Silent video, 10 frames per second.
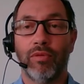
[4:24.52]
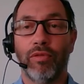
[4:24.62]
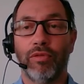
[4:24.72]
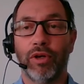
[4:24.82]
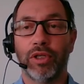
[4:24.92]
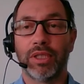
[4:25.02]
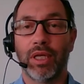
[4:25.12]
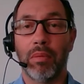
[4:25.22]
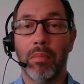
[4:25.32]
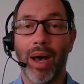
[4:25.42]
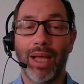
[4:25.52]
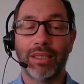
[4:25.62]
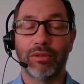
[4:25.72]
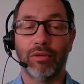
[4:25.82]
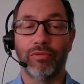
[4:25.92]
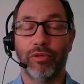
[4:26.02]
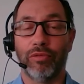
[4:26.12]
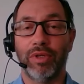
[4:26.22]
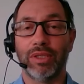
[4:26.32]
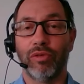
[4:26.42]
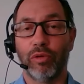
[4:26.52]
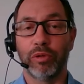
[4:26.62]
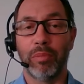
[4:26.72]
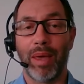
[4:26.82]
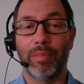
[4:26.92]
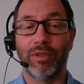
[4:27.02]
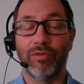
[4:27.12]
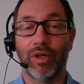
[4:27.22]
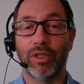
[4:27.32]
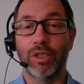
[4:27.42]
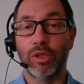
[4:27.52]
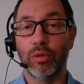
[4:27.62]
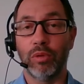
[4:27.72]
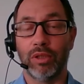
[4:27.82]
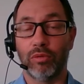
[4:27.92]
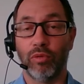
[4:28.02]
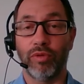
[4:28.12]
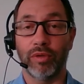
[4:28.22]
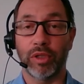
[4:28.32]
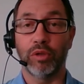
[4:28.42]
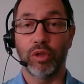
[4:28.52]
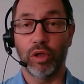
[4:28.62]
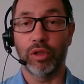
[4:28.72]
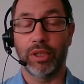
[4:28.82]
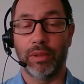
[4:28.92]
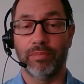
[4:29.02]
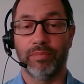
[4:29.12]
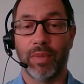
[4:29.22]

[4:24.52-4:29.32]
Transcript: The first milestone for this roadmap is very soon in 2030.